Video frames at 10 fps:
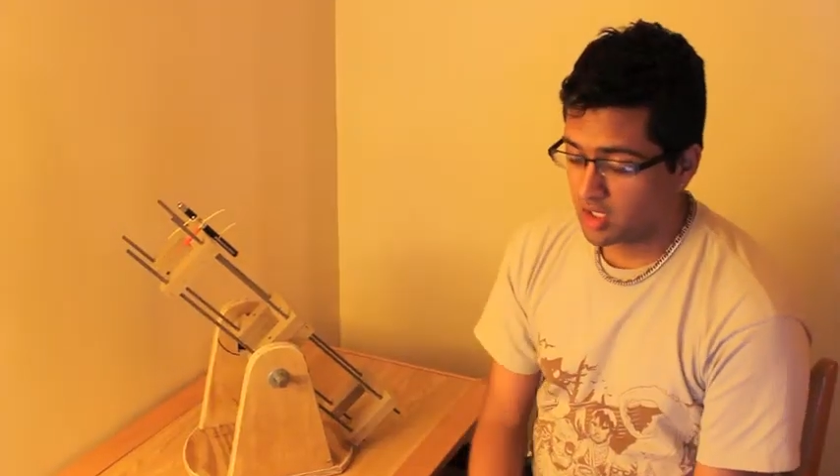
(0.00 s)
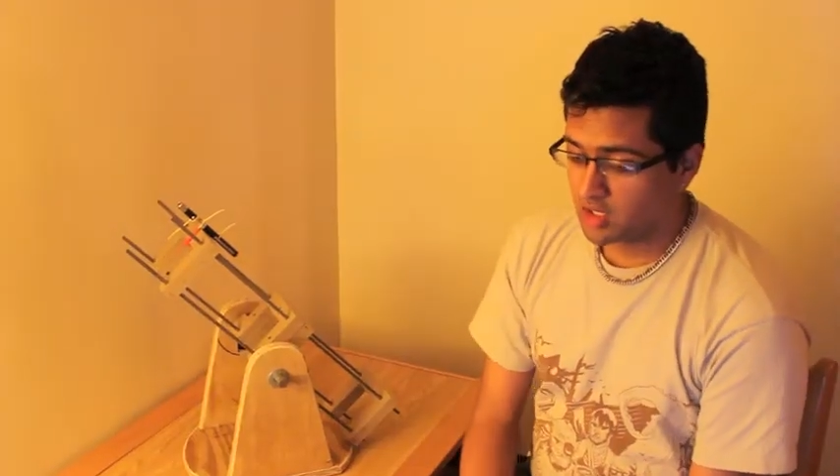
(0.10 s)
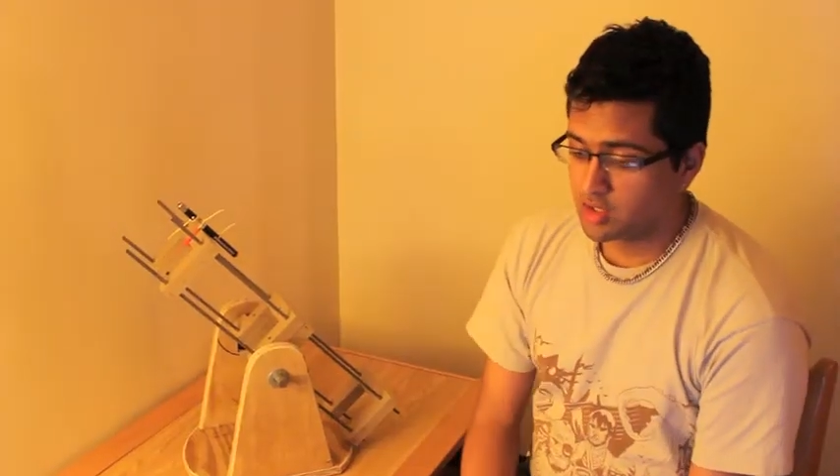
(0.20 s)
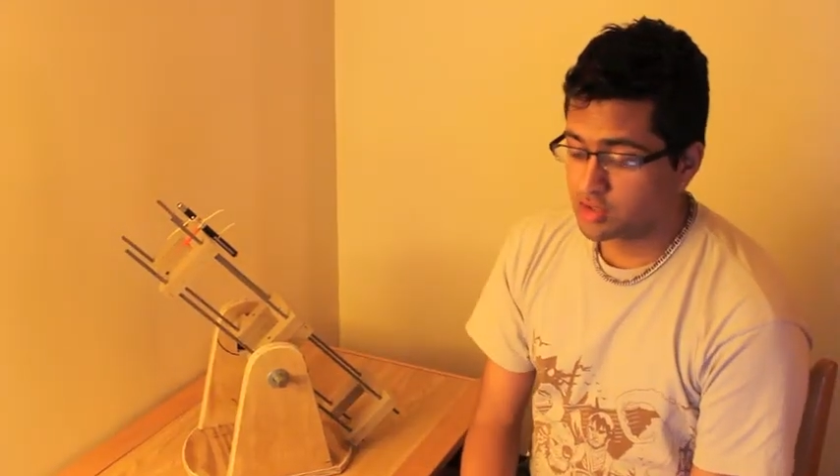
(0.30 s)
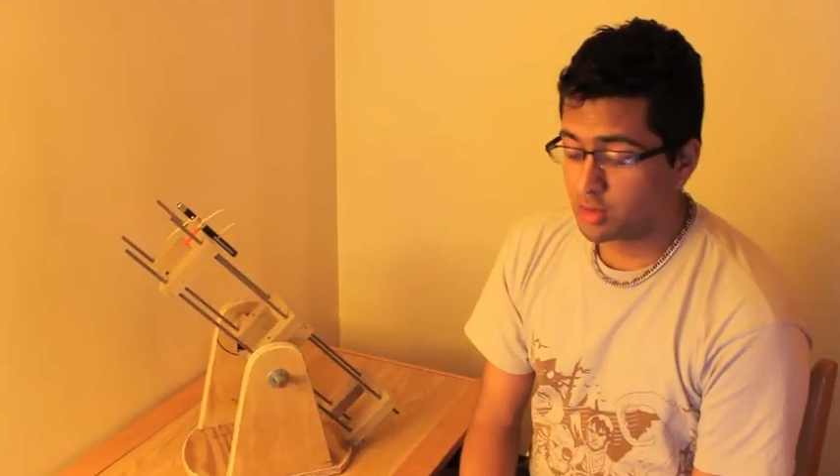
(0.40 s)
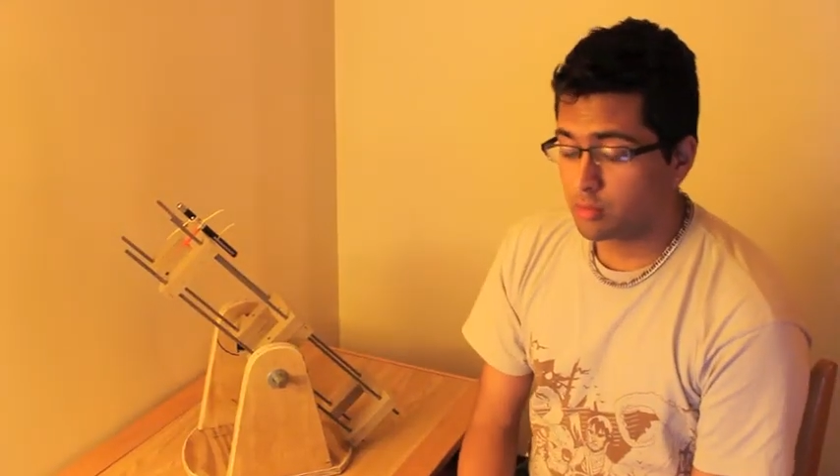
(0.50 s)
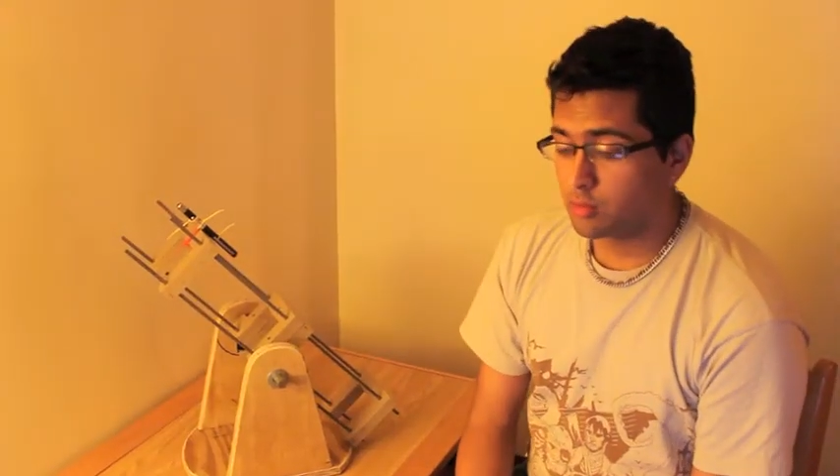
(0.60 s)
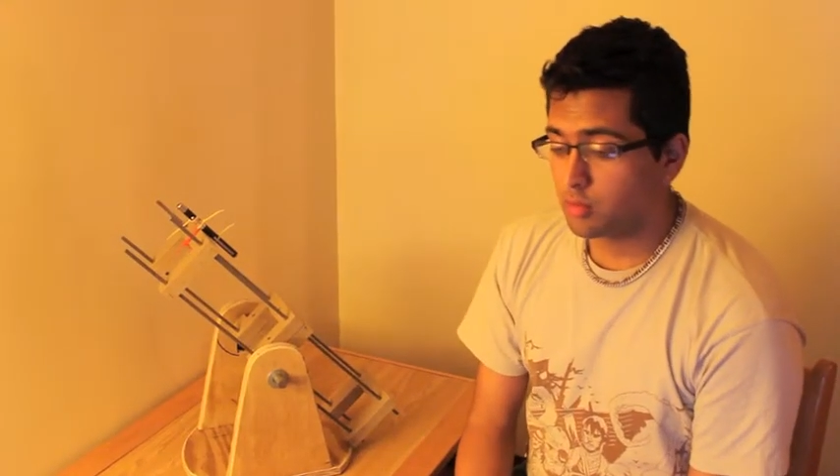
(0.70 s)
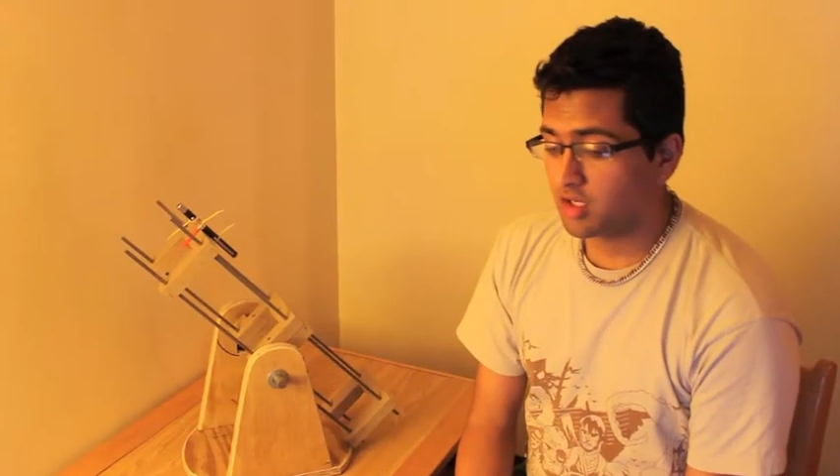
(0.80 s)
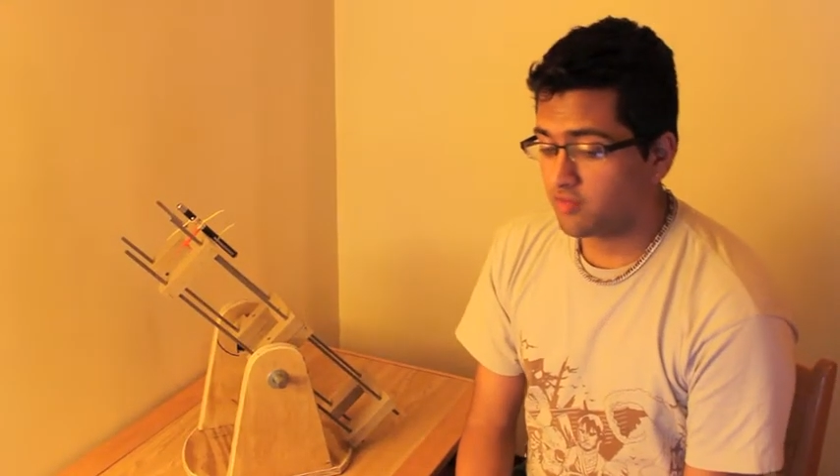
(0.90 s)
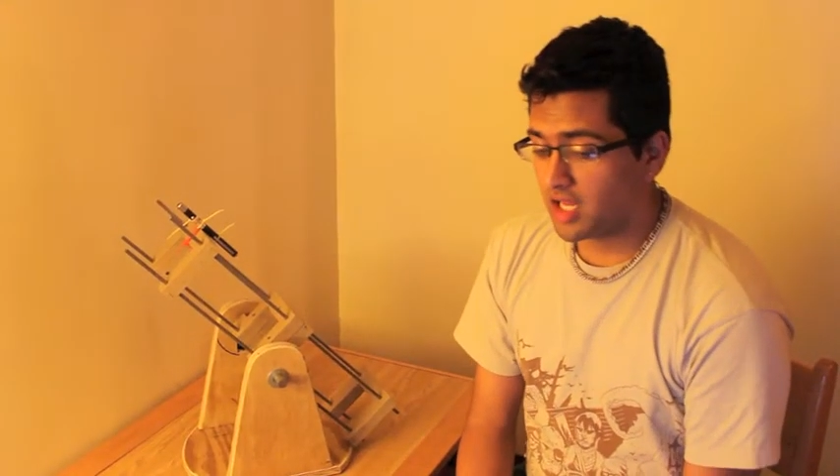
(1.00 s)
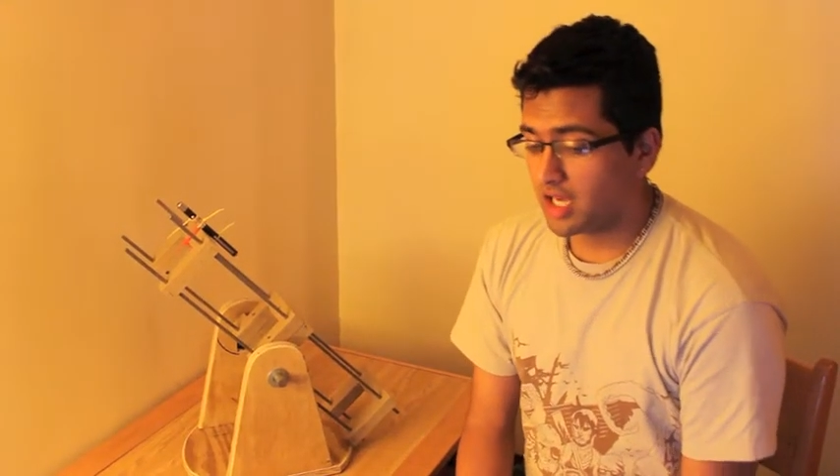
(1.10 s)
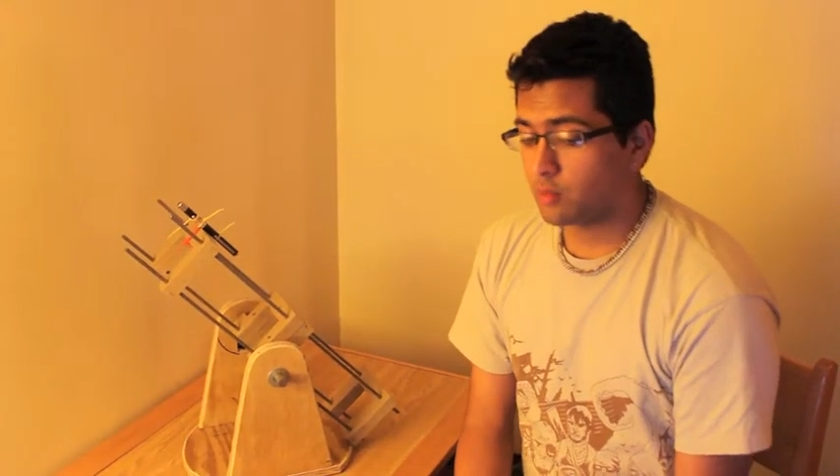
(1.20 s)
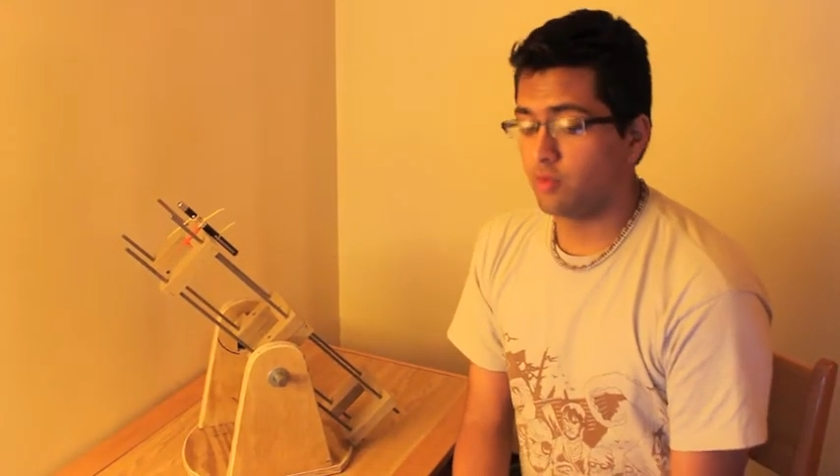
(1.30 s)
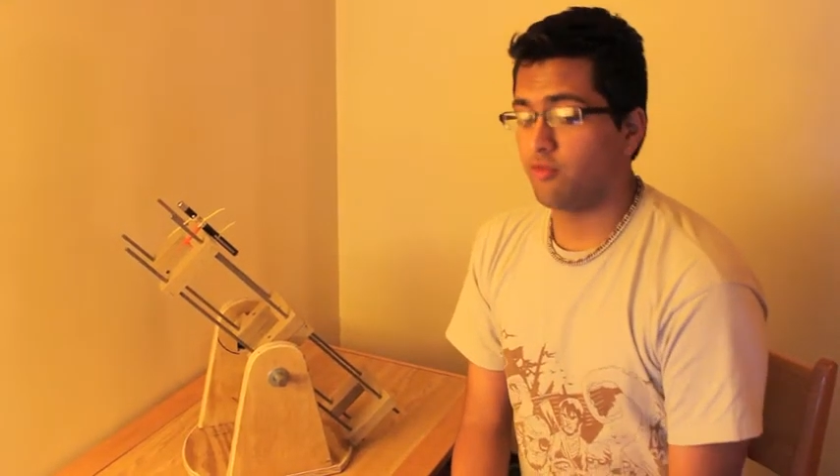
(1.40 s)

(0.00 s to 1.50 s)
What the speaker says: So given adequate